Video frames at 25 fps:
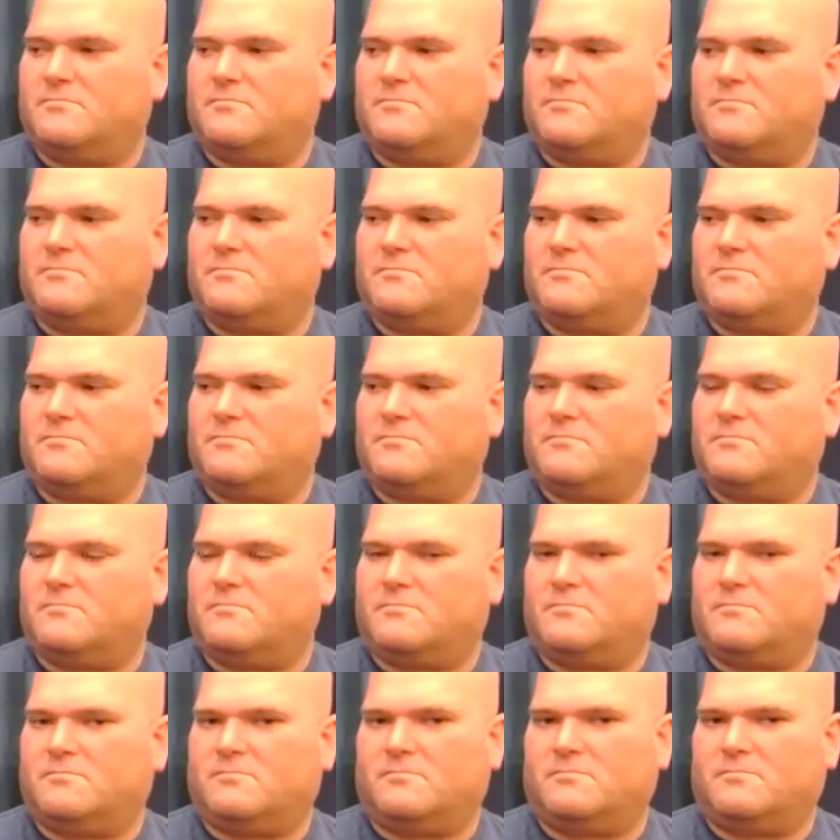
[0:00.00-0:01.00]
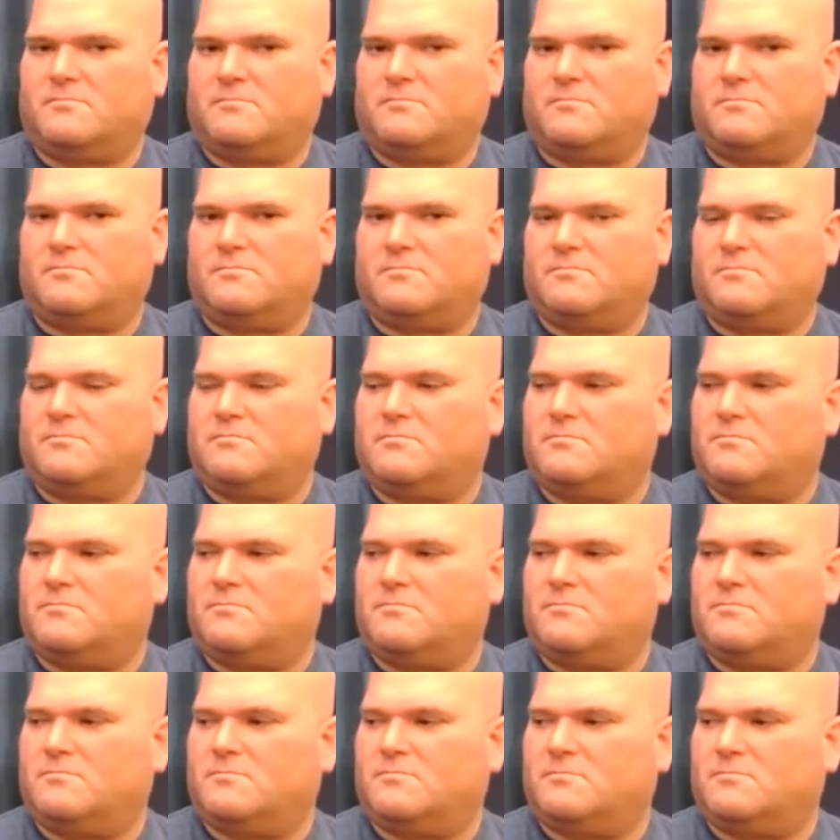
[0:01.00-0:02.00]

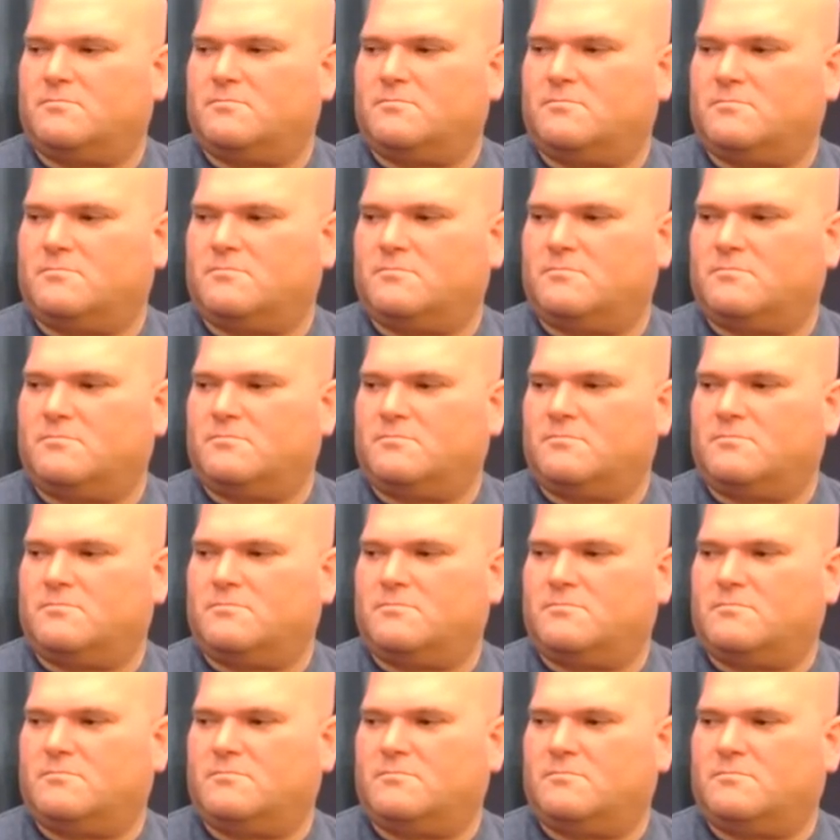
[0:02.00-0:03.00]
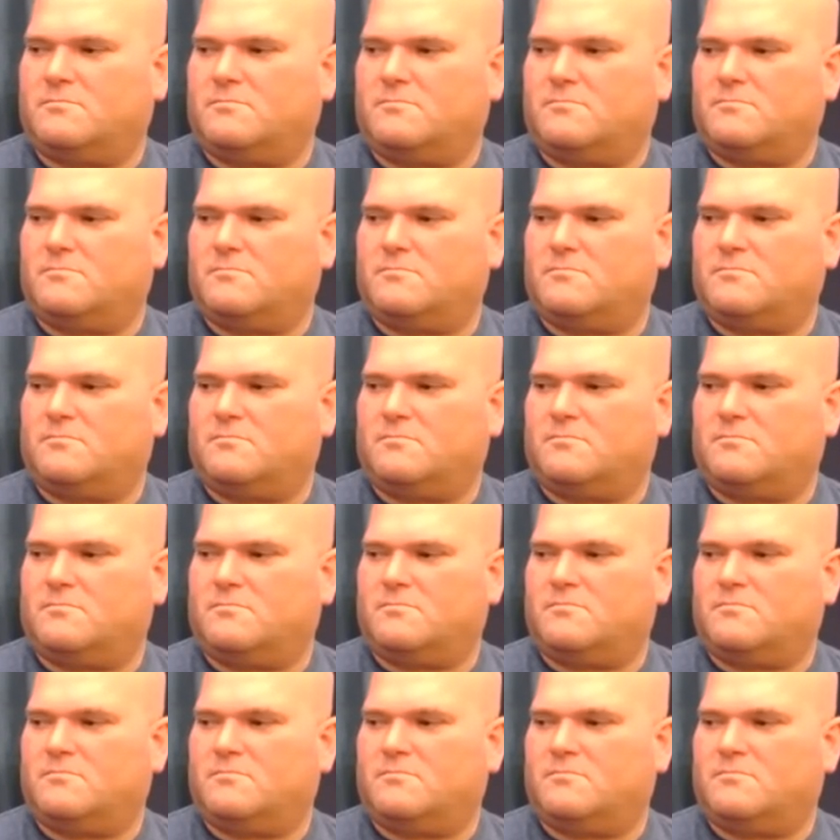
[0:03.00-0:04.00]

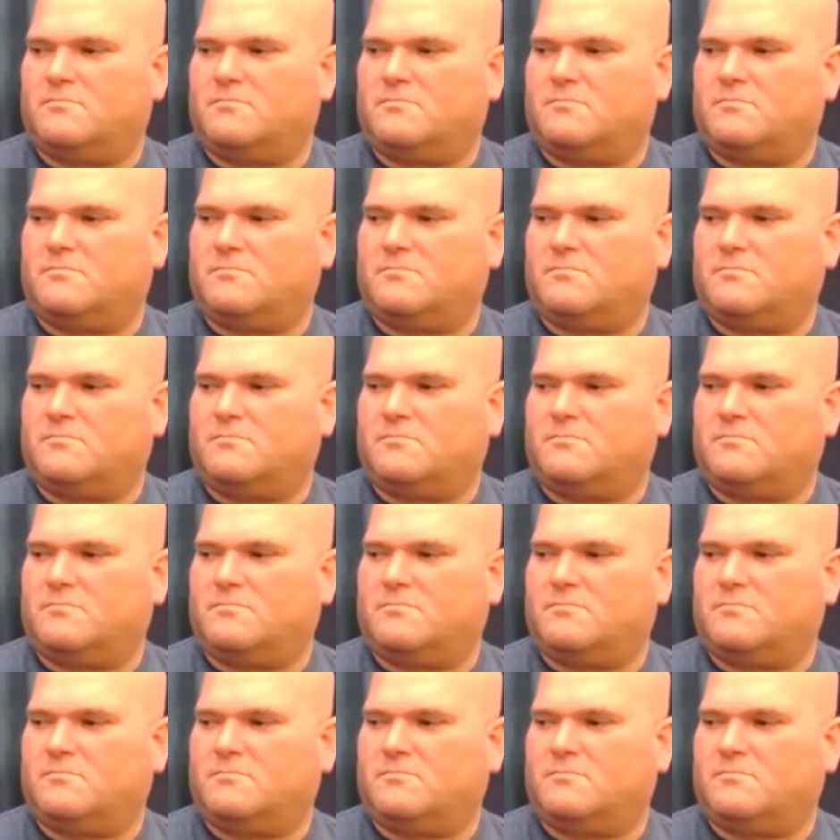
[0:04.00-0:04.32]
The person shown says nothing.